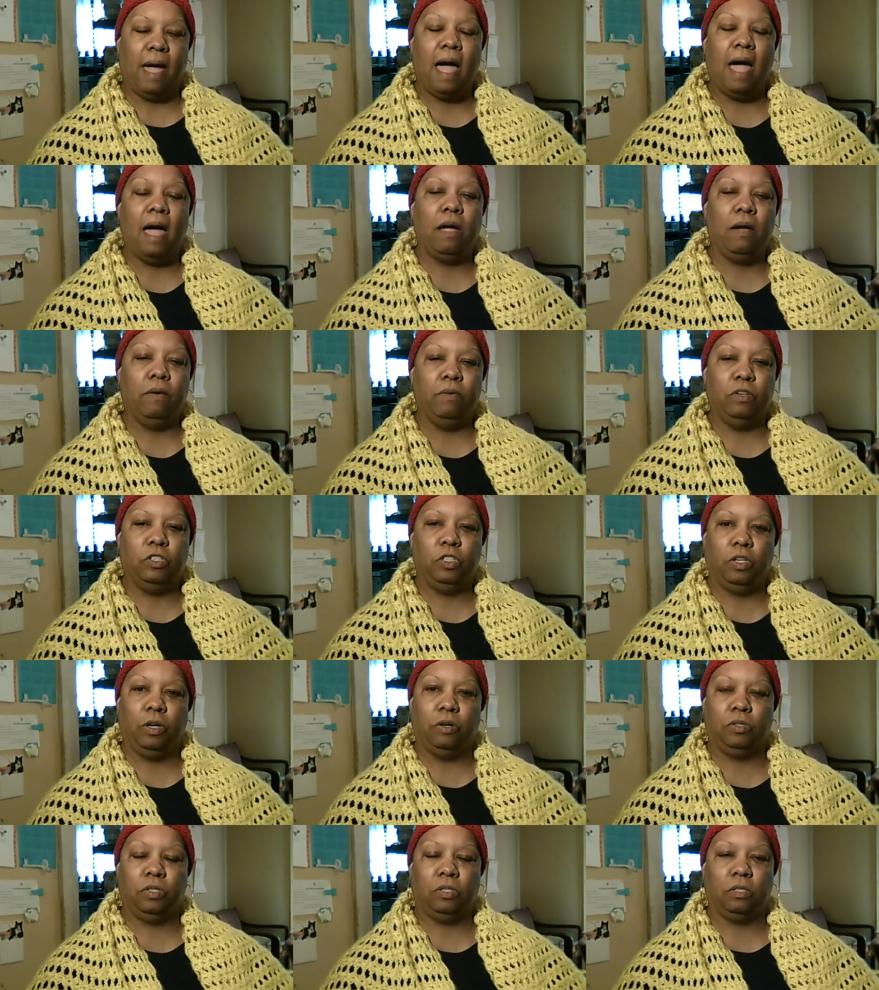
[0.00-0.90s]
I go to
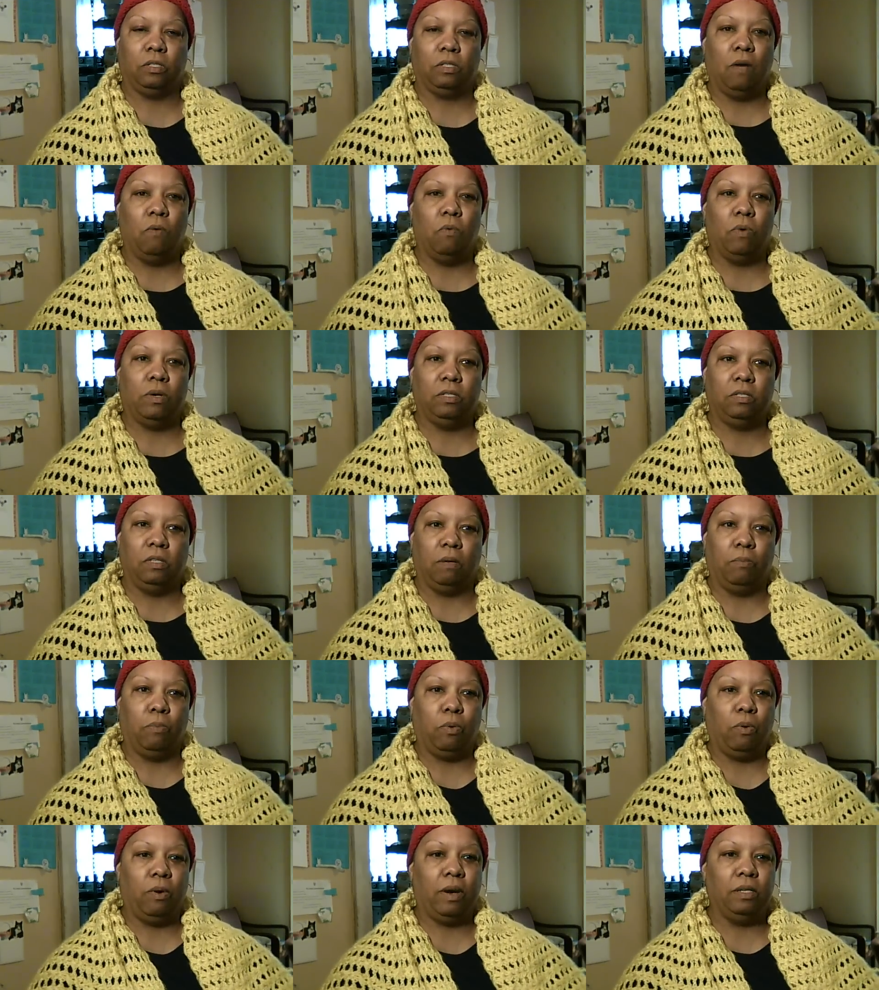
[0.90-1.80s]
church because I want to sing
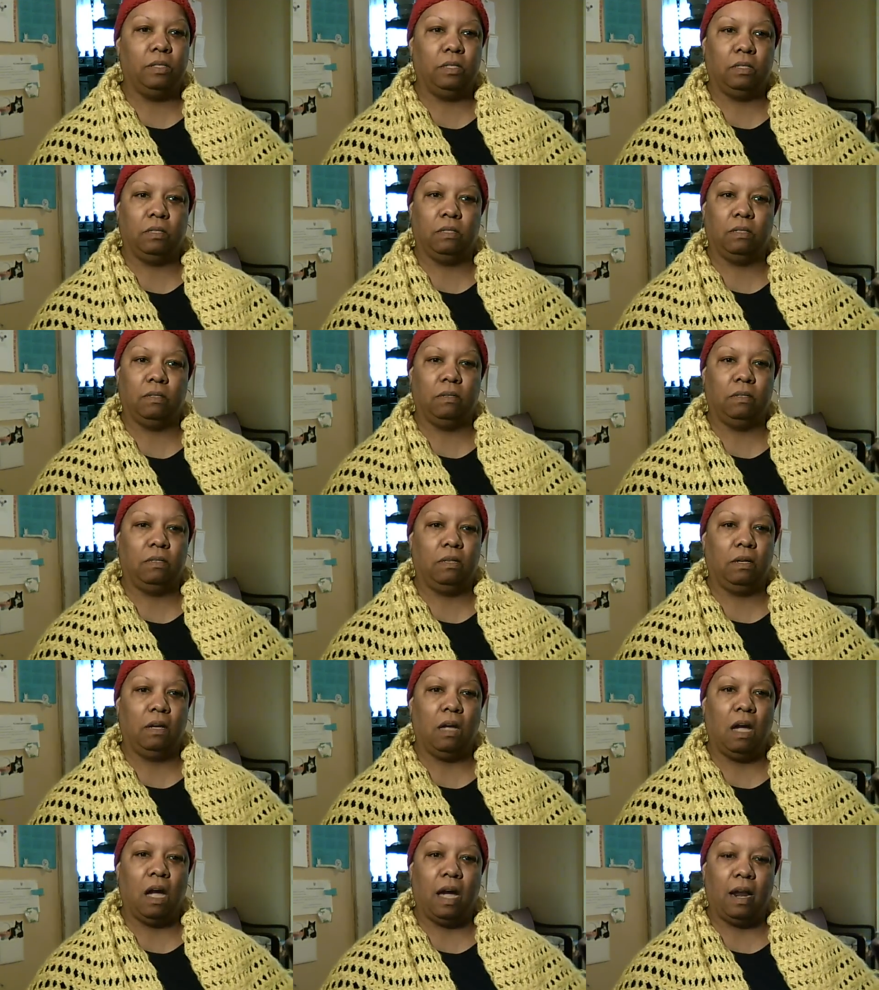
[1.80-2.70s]
praises to
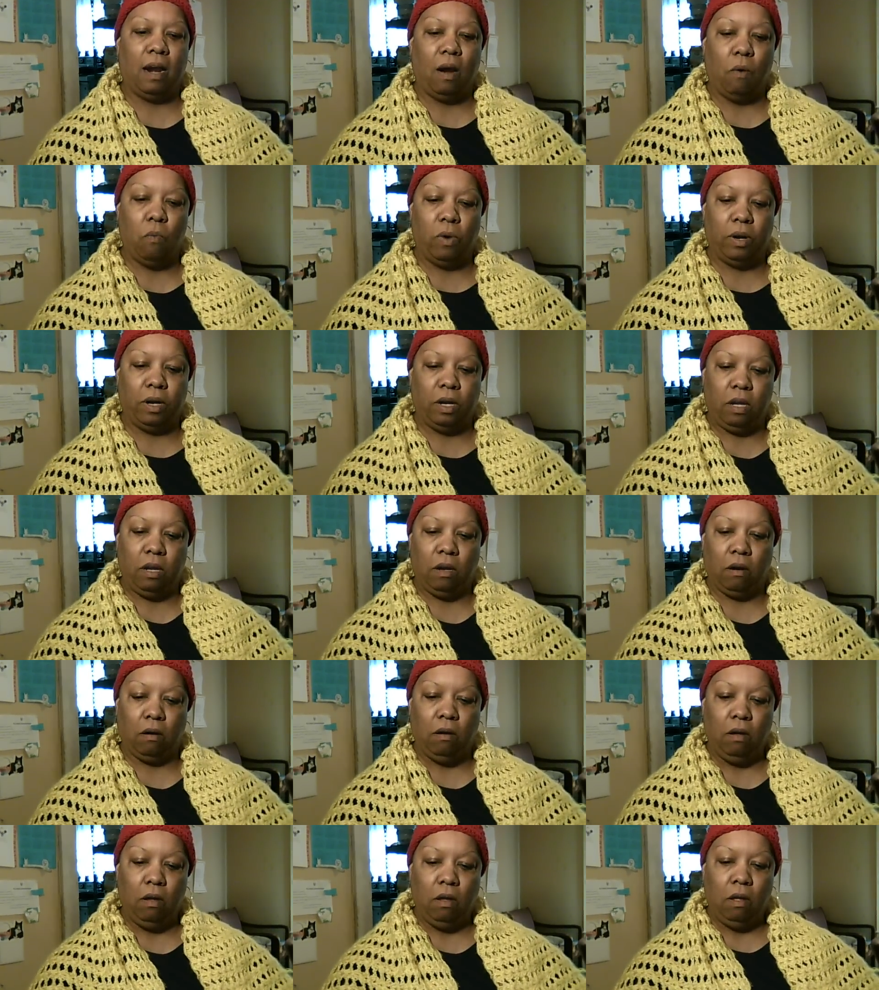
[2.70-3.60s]
God. I want to
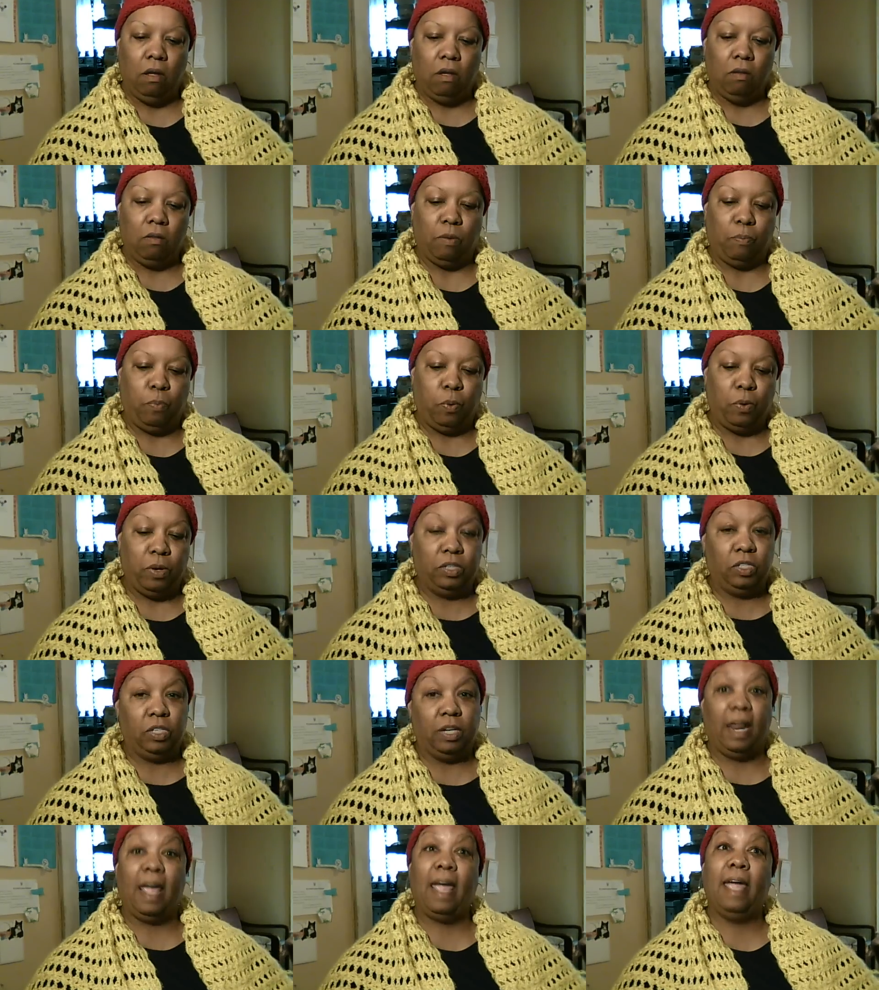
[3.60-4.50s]
hear the
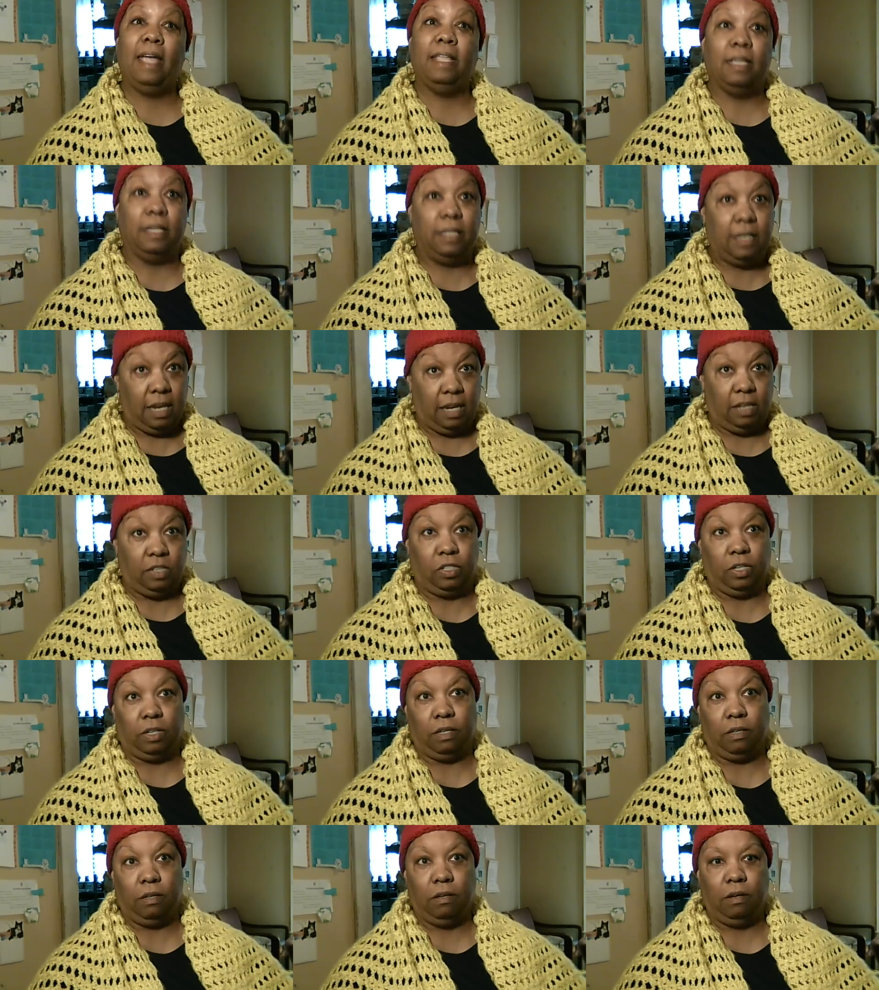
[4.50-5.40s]
preaching and the
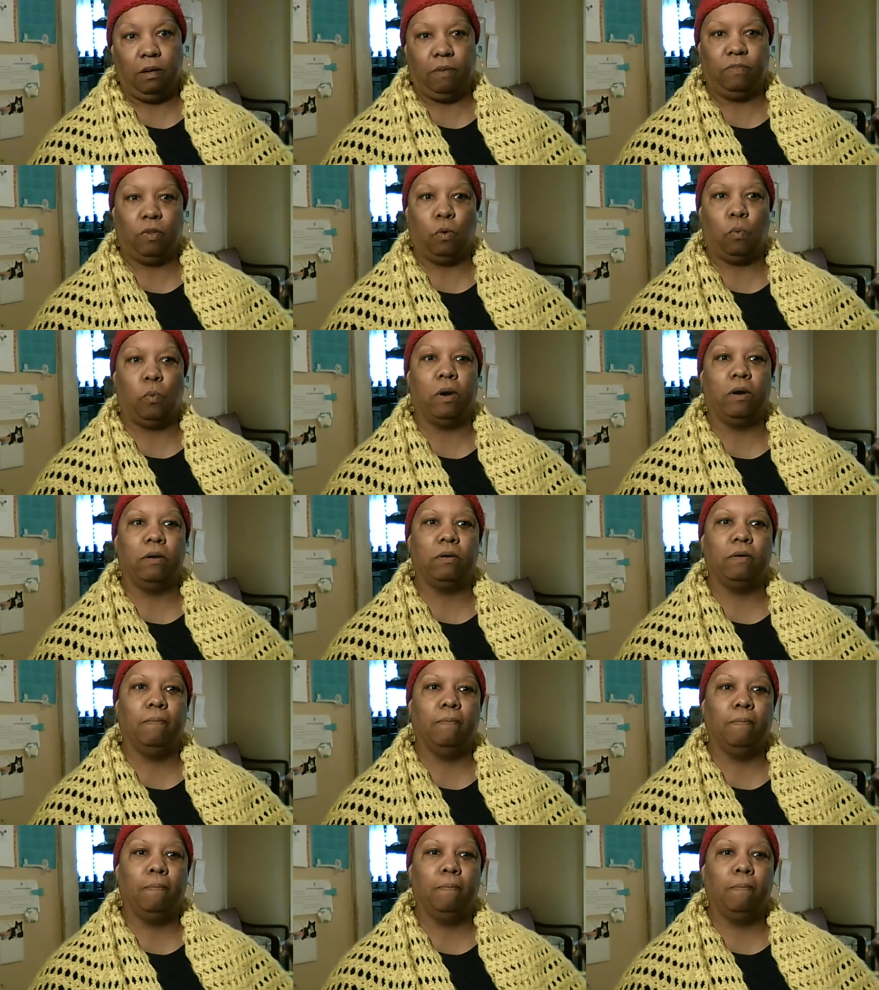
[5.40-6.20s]
teaching of the word.